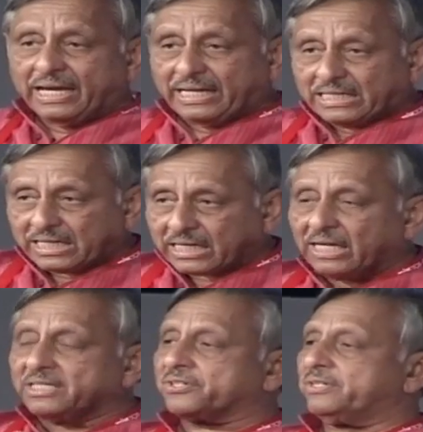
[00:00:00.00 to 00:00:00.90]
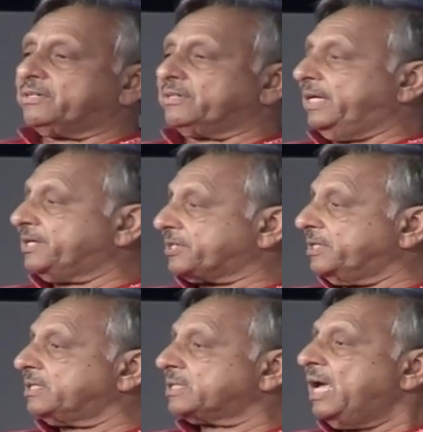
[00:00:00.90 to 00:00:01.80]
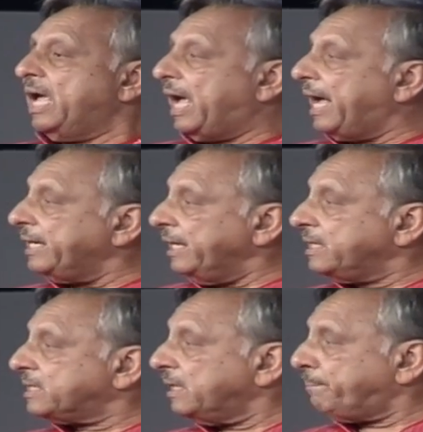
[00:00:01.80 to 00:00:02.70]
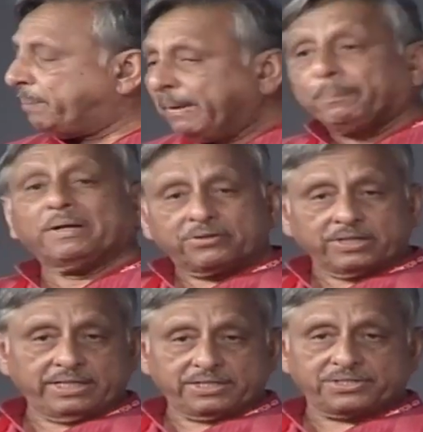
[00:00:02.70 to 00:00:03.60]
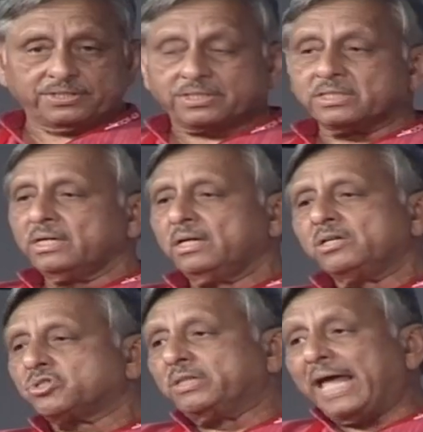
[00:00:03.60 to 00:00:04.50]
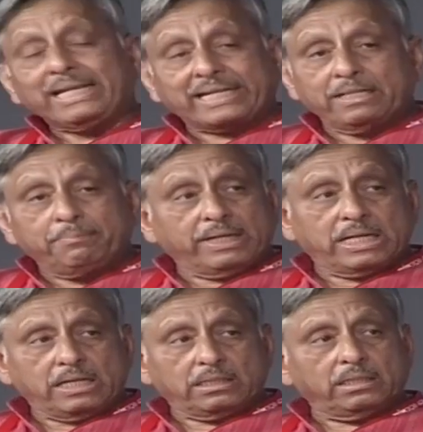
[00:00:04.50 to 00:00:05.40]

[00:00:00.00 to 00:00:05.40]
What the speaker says: intercultural relations, and interpeople relations. So that can be done.